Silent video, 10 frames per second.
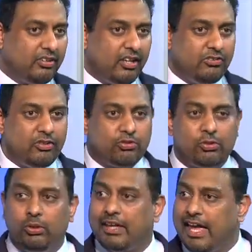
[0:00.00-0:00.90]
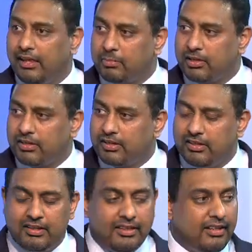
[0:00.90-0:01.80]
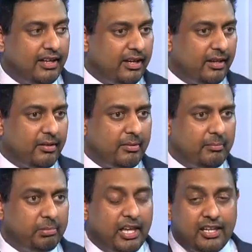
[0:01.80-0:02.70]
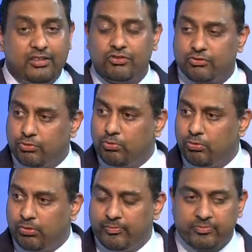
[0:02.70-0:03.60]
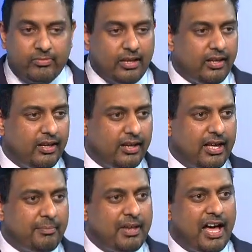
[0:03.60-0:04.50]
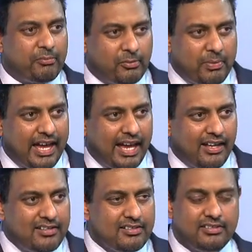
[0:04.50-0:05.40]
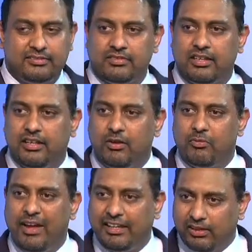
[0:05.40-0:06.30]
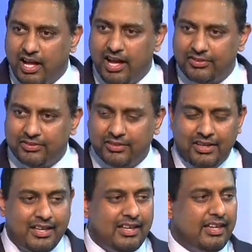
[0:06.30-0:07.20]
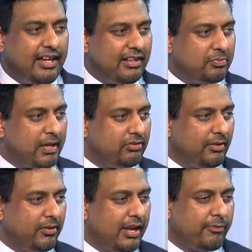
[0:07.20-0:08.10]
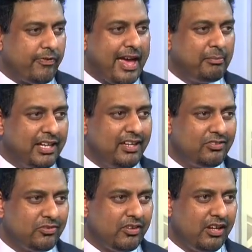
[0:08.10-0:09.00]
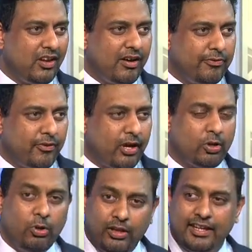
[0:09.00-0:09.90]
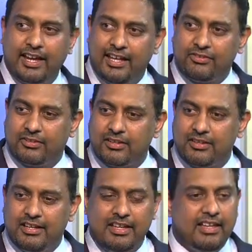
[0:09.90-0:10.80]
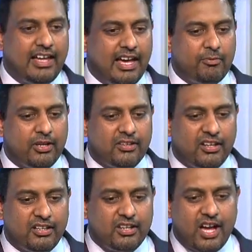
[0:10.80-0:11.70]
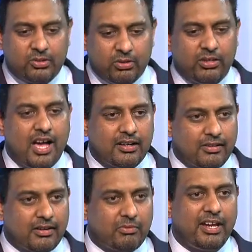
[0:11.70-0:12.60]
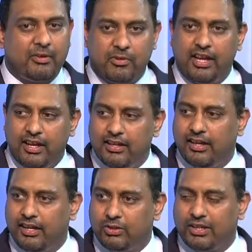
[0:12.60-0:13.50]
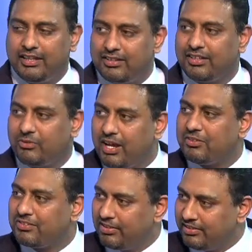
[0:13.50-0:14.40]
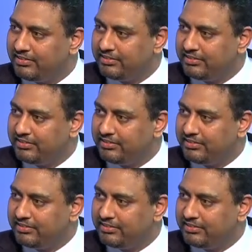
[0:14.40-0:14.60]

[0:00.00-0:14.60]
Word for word: change in stool caliber, blood in the stool, abdominal pain, you know, weight loss. And especially if you have family history of colon cancer, I would talk to a doctor right away to get this addressed.